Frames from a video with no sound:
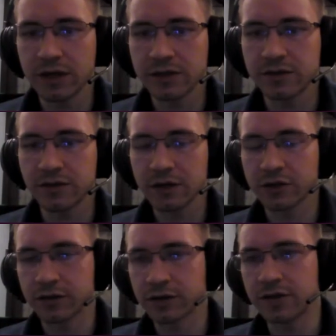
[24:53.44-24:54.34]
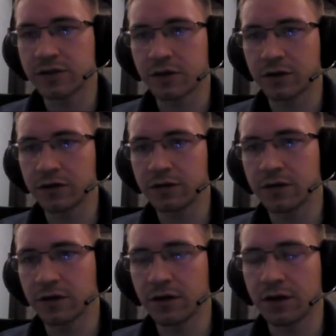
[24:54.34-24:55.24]
is to actually start
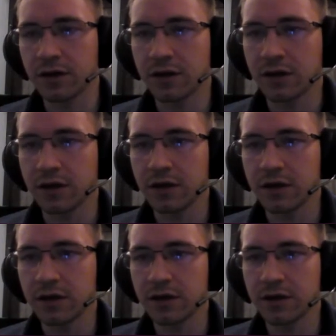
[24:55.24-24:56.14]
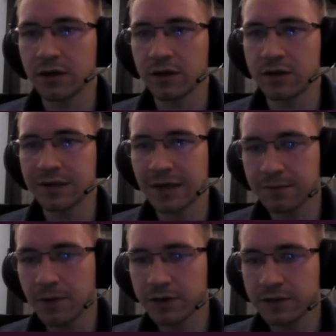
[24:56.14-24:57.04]
the
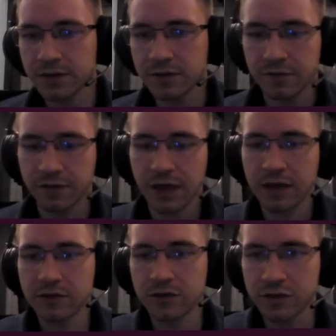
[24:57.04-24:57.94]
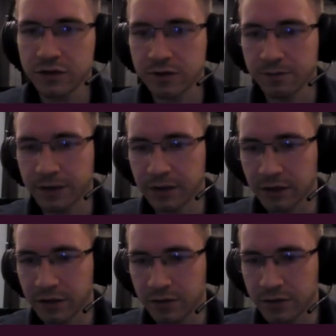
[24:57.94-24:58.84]
sandbox. For that, you're just simply going
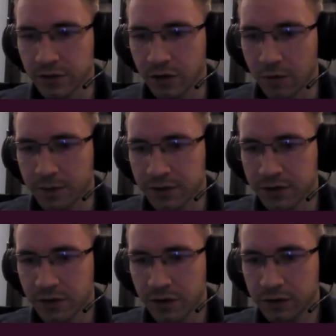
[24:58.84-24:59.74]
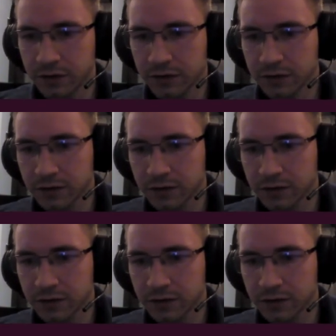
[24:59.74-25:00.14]
to use the command start,